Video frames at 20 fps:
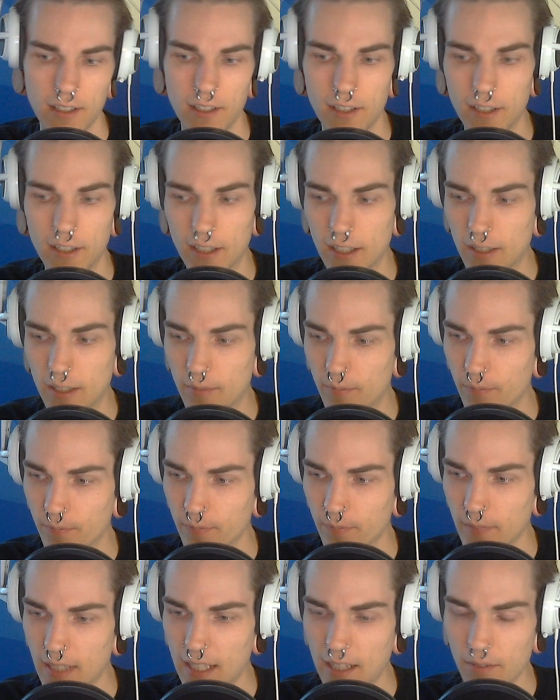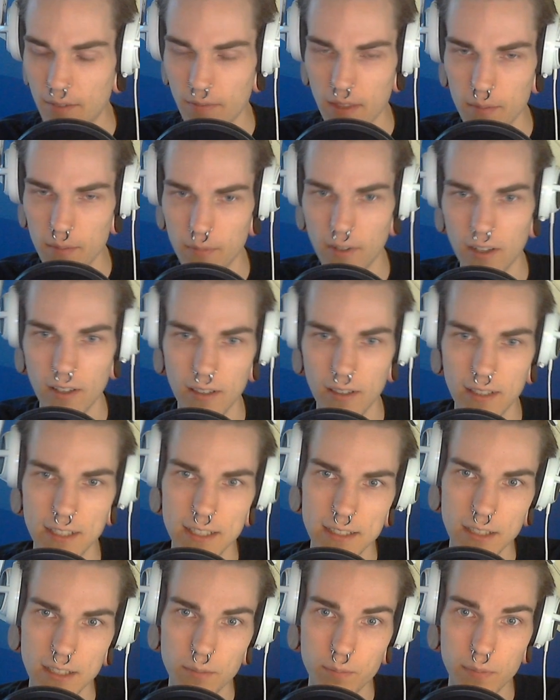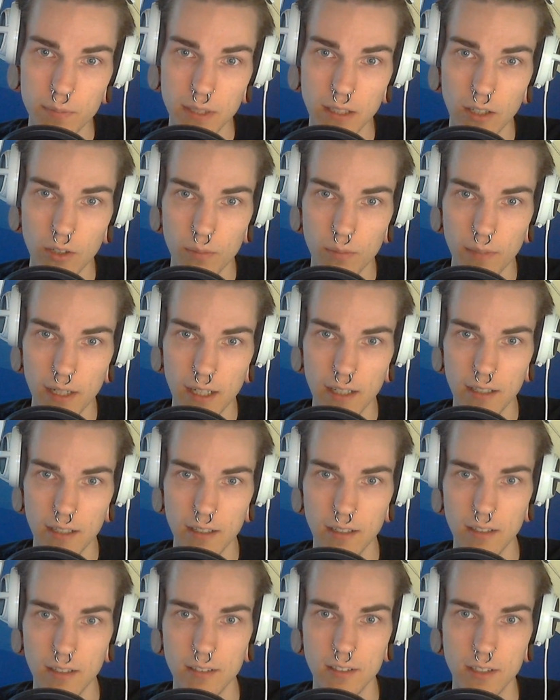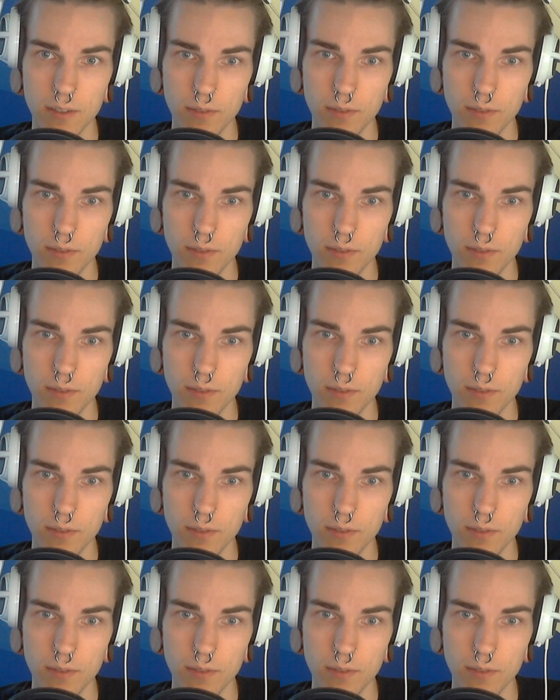I have them all listed below my